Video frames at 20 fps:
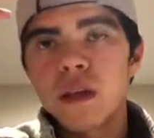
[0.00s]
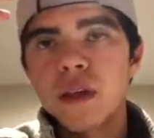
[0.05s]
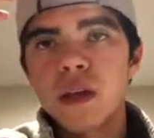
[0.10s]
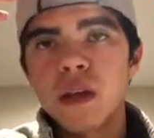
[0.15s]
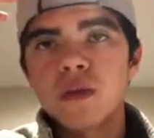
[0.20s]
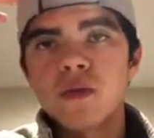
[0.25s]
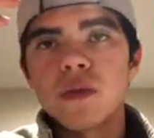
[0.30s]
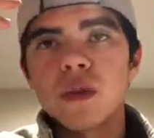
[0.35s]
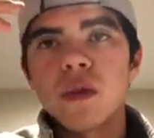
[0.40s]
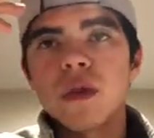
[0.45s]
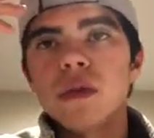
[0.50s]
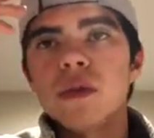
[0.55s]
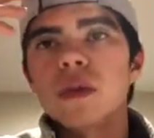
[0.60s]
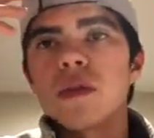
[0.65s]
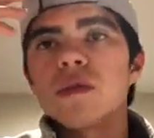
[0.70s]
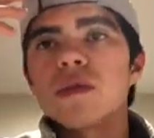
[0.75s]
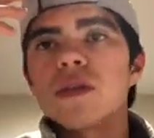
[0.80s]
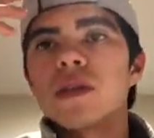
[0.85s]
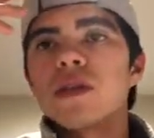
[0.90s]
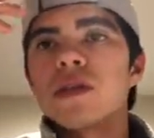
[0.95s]
that's why
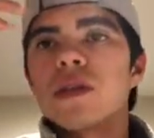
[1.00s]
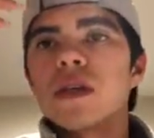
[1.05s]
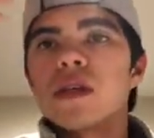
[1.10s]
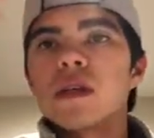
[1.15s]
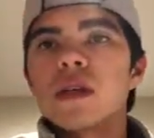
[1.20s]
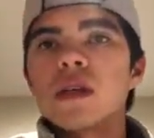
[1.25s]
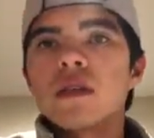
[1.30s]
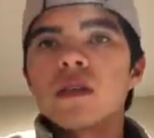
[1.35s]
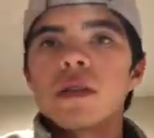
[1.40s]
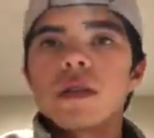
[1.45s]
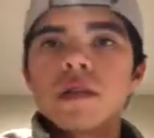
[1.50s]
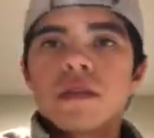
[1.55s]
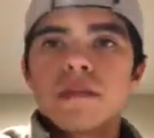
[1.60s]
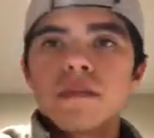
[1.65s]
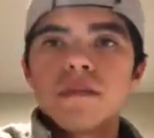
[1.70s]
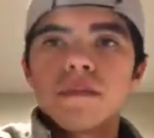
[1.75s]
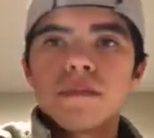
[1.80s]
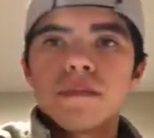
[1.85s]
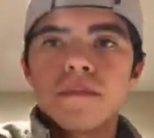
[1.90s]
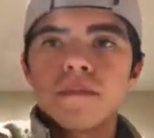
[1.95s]
that was the correct answer.
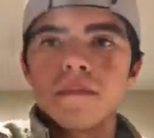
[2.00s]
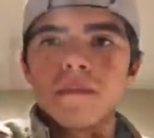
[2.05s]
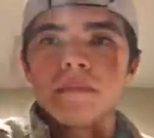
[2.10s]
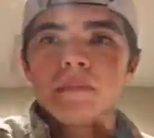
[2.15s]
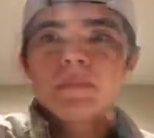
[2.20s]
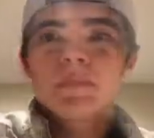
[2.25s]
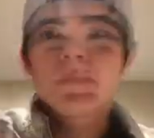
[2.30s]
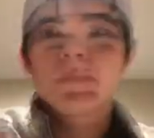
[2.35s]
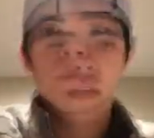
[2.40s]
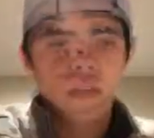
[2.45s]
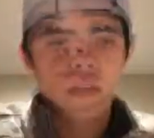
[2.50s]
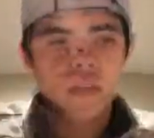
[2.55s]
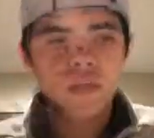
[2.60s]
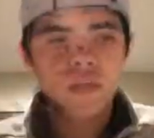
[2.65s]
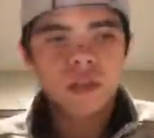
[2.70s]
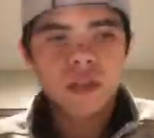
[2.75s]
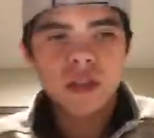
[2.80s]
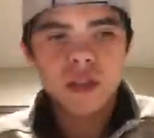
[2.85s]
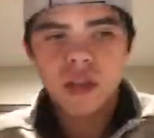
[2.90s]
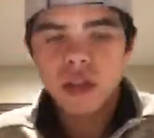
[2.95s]
The next
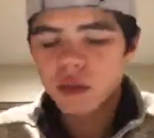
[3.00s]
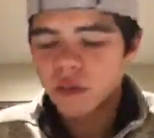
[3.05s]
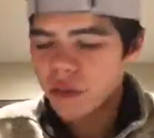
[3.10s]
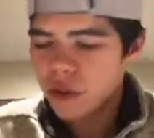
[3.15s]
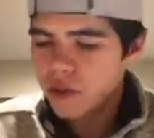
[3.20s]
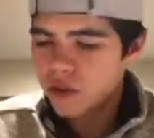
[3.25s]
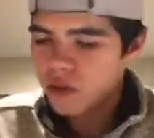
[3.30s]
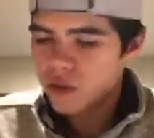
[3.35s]
question I missed